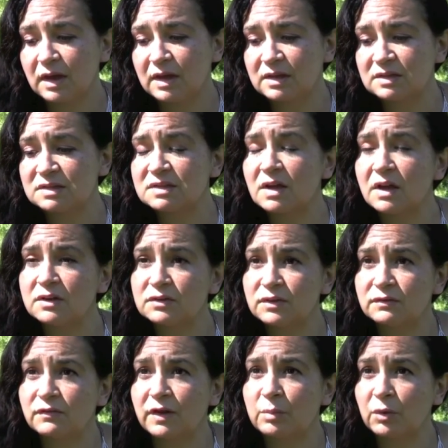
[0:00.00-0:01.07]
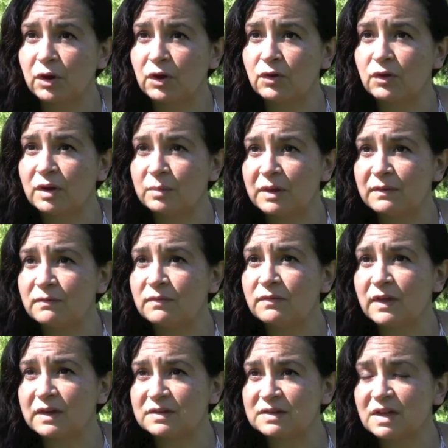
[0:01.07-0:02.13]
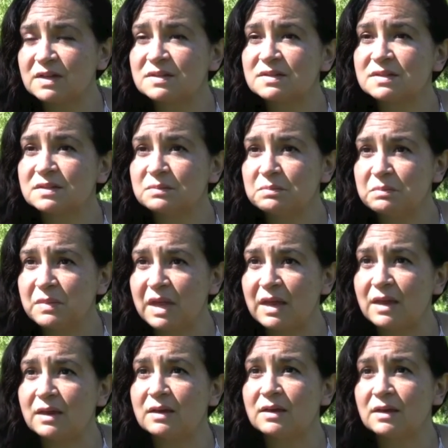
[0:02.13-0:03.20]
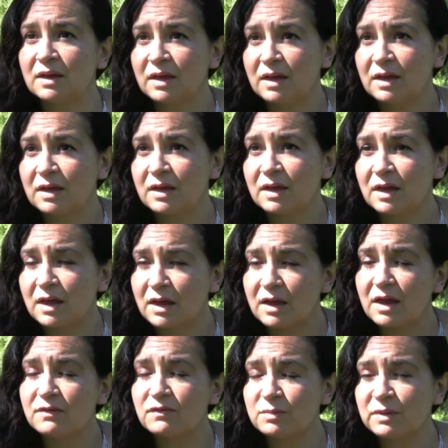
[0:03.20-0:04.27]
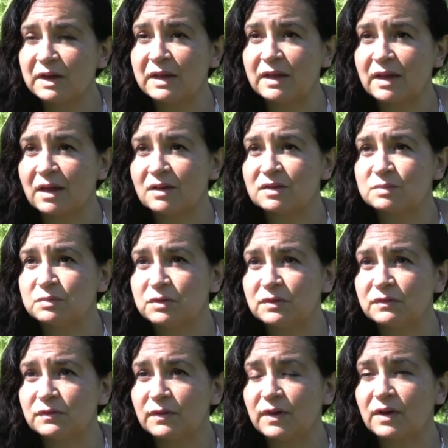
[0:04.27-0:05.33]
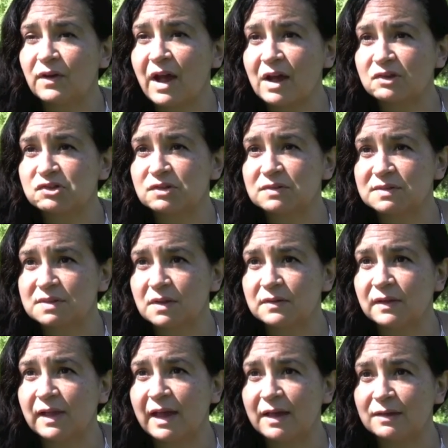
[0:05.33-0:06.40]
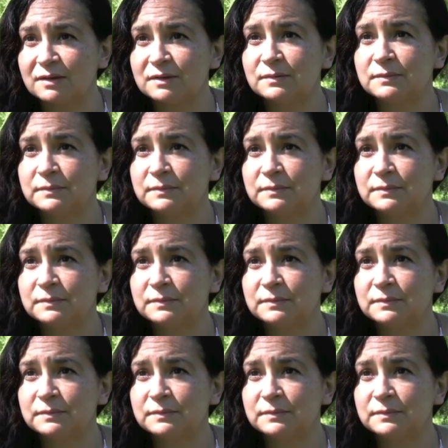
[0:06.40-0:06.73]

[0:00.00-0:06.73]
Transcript: and under the framework agreement that does make everybody accountable for their actions on the land.